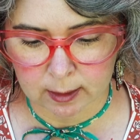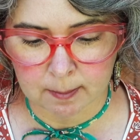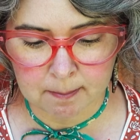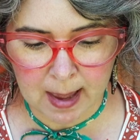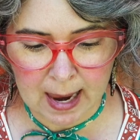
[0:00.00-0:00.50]
The
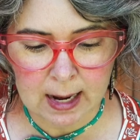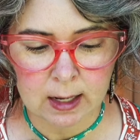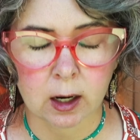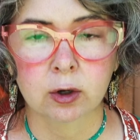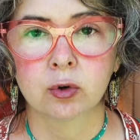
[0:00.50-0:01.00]

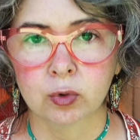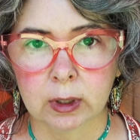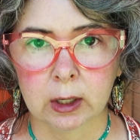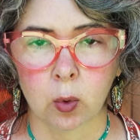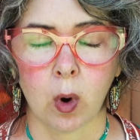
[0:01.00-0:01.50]
main
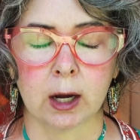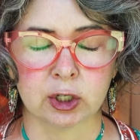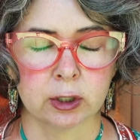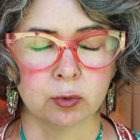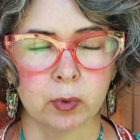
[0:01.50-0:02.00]
acrylic
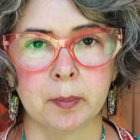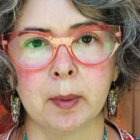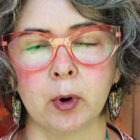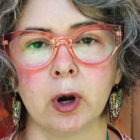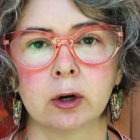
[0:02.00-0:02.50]
gouache, now remember,